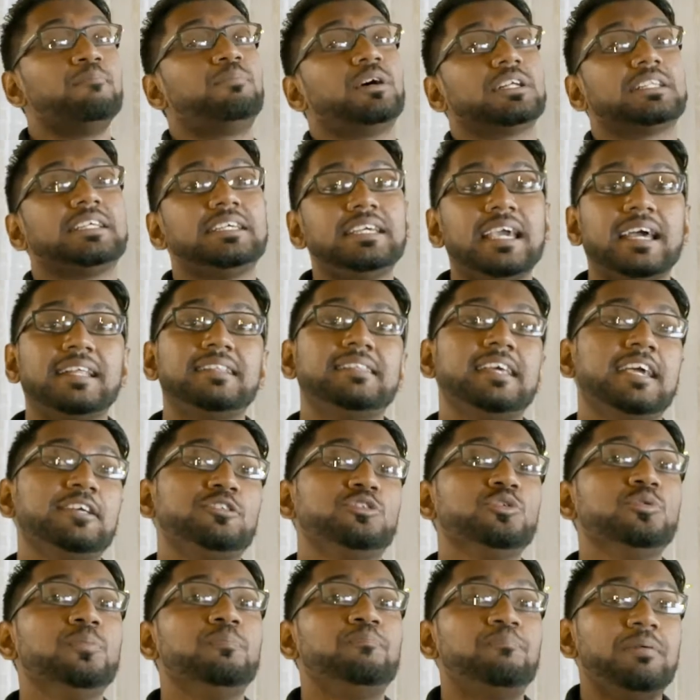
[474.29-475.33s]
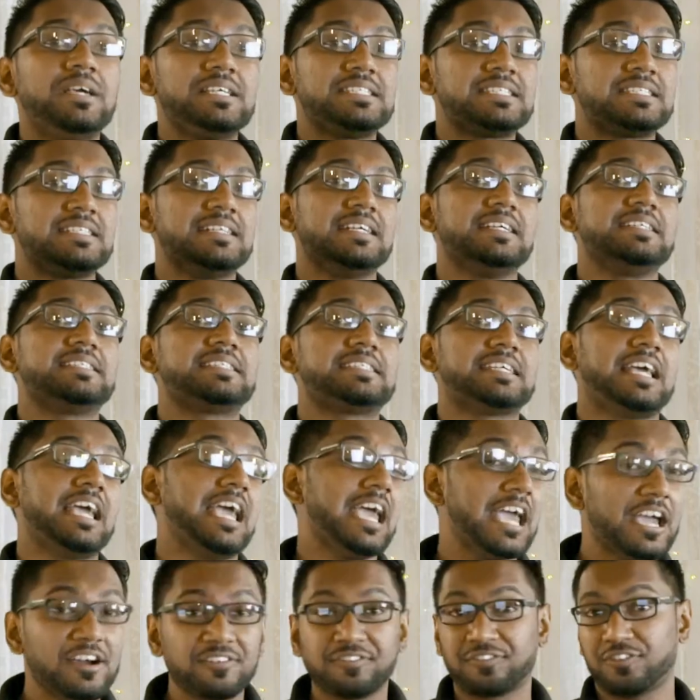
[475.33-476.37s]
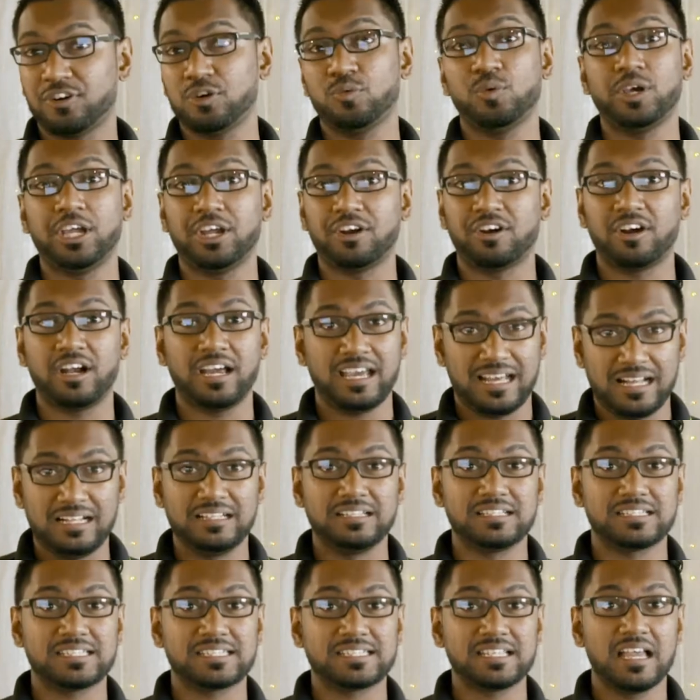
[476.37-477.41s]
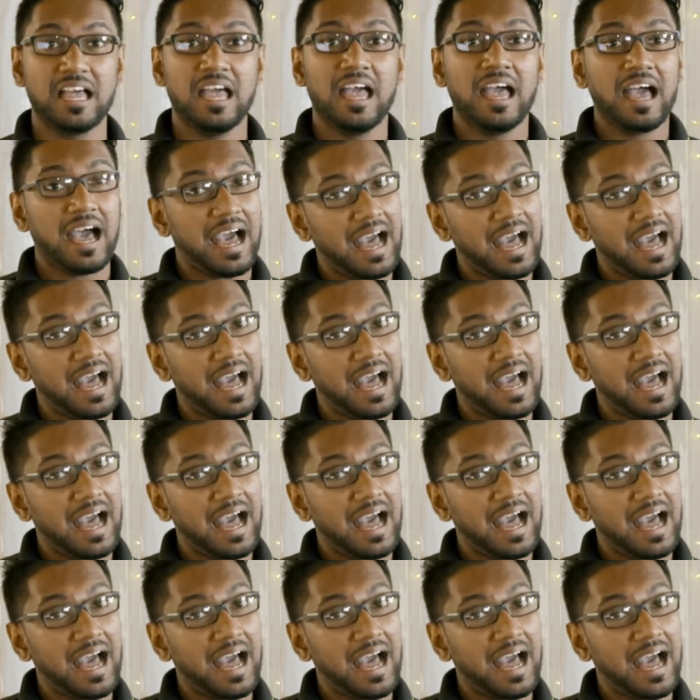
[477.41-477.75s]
but yet they do business everywhere else.